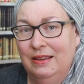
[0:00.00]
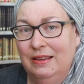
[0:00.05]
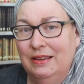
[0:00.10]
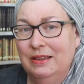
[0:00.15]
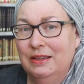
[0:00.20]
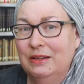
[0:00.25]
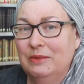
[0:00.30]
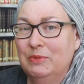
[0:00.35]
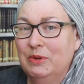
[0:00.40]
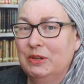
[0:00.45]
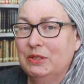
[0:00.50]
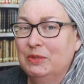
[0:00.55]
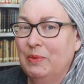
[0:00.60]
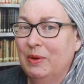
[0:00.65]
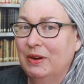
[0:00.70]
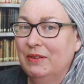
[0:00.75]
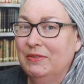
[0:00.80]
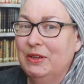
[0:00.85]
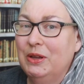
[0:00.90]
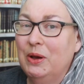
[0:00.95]
It was
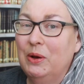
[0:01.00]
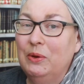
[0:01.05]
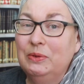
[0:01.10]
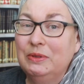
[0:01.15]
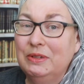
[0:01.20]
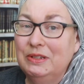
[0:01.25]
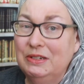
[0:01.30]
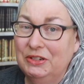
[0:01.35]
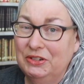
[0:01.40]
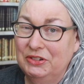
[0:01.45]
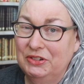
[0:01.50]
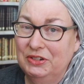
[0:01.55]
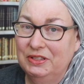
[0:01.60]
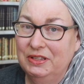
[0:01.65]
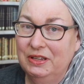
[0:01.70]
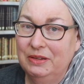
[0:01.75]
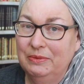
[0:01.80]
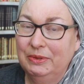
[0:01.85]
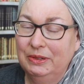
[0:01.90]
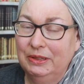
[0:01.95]
one of the only
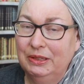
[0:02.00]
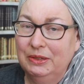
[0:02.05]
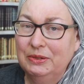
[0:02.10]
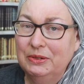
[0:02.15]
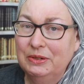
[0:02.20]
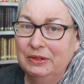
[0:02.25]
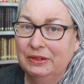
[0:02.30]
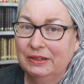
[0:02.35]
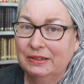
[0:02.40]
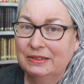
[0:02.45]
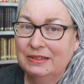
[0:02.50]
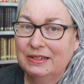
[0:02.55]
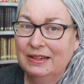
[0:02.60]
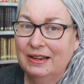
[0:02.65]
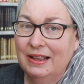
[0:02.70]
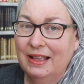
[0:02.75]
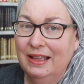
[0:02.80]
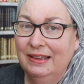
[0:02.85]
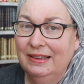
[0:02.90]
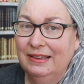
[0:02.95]
dishes he really cooked,
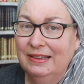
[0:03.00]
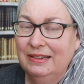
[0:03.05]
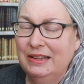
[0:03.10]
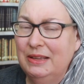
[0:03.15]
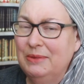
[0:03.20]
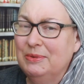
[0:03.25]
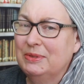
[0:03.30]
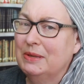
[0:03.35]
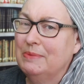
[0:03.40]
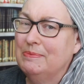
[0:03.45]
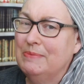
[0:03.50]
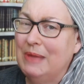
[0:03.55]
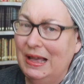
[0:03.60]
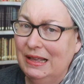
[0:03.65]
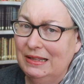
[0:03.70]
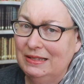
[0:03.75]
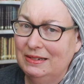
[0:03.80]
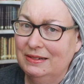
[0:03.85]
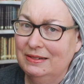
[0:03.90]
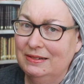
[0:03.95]
and he was a
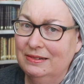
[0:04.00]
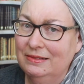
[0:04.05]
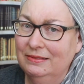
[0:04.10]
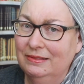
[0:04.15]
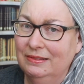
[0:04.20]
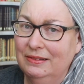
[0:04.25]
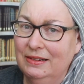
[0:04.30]
master.